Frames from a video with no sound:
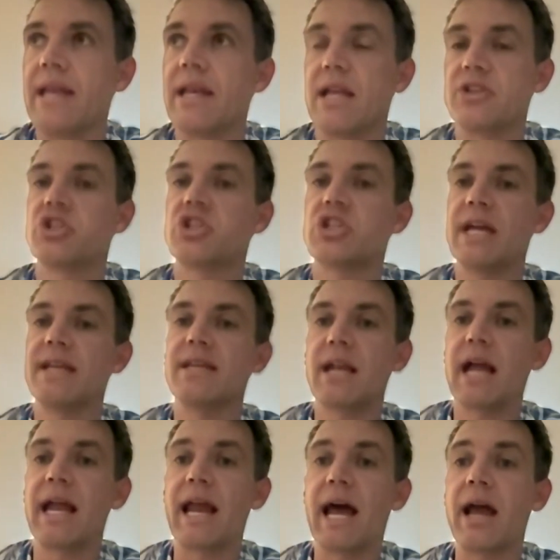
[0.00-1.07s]
she
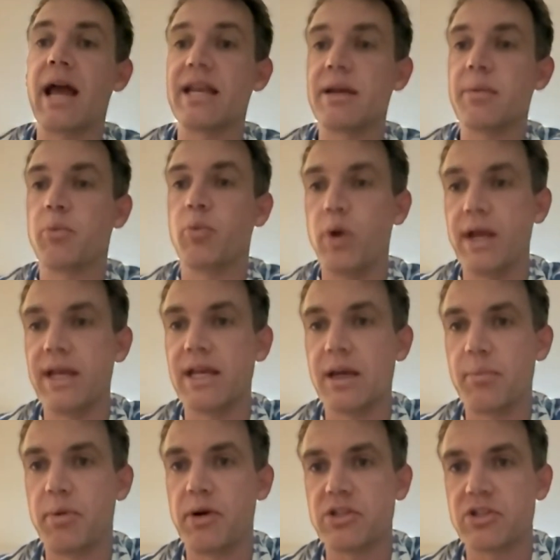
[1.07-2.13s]
ended and I ended up winning a bunch